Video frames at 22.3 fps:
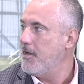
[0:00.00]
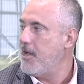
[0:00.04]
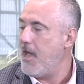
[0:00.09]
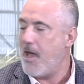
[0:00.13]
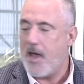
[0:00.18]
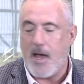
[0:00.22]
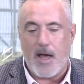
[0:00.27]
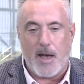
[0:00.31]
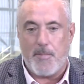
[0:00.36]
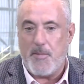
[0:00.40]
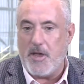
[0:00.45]

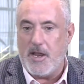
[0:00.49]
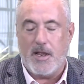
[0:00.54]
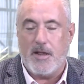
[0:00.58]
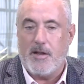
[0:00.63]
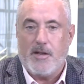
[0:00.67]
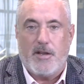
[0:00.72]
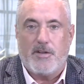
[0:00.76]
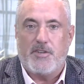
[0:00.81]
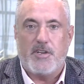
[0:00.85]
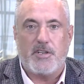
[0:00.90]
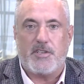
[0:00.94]
Yeah, I mean,
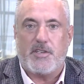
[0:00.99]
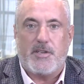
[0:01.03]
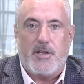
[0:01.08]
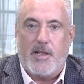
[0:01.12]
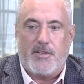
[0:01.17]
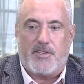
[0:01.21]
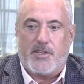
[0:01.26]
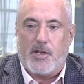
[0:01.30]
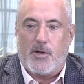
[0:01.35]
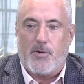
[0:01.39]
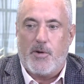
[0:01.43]
they're just
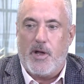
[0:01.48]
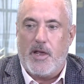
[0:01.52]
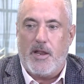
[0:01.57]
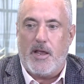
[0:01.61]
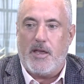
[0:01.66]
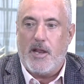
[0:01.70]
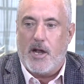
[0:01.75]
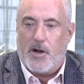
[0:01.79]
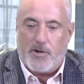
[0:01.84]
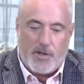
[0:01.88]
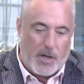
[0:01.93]

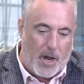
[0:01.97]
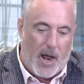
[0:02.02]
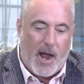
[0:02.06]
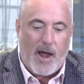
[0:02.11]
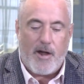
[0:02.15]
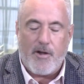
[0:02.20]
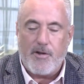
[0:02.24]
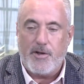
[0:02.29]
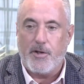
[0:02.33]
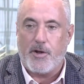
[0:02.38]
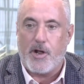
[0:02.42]
you
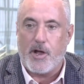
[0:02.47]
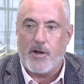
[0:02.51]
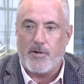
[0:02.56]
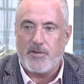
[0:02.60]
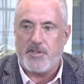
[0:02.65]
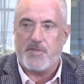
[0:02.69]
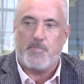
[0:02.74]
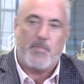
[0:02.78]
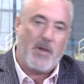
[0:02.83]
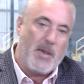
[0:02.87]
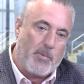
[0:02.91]
hire a new
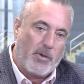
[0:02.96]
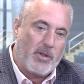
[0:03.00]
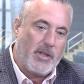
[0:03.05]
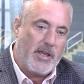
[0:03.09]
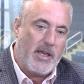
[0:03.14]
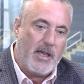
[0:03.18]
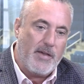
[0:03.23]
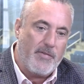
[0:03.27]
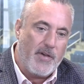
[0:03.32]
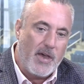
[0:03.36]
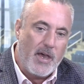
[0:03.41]
coach, people
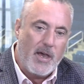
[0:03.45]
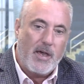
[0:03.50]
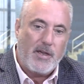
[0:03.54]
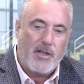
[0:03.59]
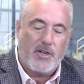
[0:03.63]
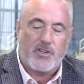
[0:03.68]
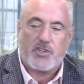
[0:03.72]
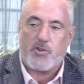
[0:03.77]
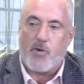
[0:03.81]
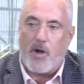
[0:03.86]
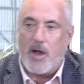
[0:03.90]
leave,
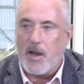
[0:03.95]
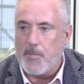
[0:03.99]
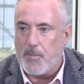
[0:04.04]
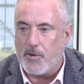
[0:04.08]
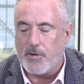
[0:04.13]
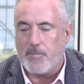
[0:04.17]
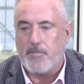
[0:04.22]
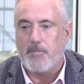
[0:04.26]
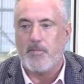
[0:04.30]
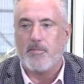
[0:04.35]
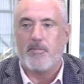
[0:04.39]
you
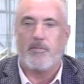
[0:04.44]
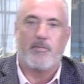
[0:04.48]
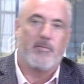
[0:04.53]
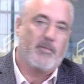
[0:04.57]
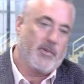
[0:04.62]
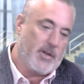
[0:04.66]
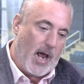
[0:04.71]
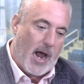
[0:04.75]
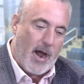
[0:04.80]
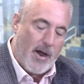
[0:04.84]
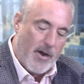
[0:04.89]
scramble.
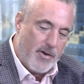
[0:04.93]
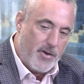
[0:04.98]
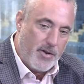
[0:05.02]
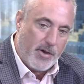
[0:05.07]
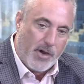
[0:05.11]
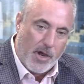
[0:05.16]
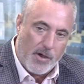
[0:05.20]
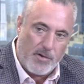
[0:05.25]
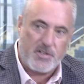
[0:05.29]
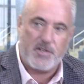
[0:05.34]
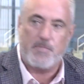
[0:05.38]
Hire a new
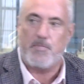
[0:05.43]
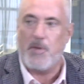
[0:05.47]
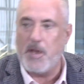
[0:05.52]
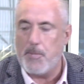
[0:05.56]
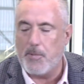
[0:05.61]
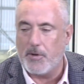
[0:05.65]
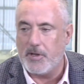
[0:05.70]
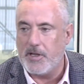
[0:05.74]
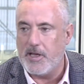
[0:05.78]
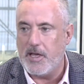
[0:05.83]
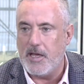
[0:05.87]
coach,
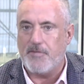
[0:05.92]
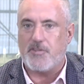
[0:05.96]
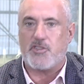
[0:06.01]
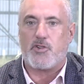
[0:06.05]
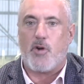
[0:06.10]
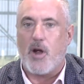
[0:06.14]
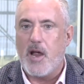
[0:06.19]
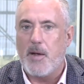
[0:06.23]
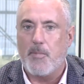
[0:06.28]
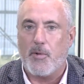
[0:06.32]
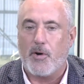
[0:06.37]
people leave,
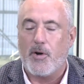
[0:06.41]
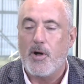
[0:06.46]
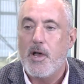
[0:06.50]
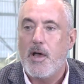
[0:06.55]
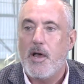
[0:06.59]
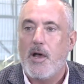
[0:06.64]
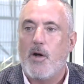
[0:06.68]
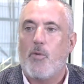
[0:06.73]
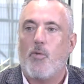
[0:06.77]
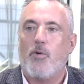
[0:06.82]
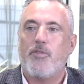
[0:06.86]
scramble.
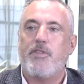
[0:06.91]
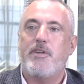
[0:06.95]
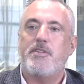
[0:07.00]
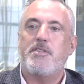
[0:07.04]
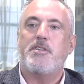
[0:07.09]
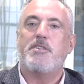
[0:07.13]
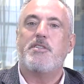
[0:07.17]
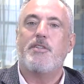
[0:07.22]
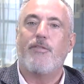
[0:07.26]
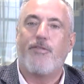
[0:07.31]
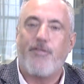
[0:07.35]
Well, this
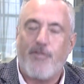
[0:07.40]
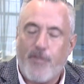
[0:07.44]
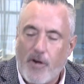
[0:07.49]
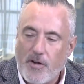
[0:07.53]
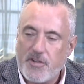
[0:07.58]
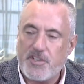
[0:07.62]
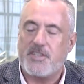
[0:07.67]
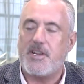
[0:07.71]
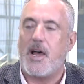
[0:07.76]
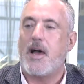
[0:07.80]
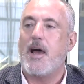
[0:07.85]
is the
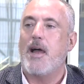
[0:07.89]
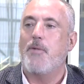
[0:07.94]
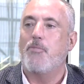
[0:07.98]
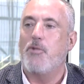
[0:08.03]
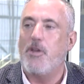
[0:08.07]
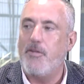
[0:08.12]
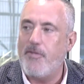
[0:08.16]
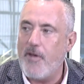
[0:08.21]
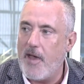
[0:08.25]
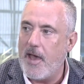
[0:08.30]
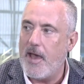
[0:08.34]
first time
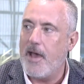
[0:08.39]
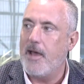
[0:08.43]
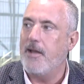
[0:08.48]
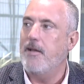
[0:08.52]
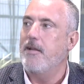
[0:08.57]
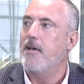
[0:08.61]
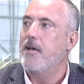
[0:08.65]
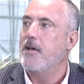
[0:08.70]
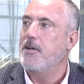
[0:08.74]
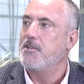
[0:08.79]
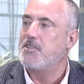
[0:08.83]
we've had
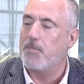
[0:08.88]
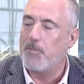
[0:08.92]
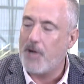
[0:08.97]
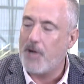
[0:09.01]
some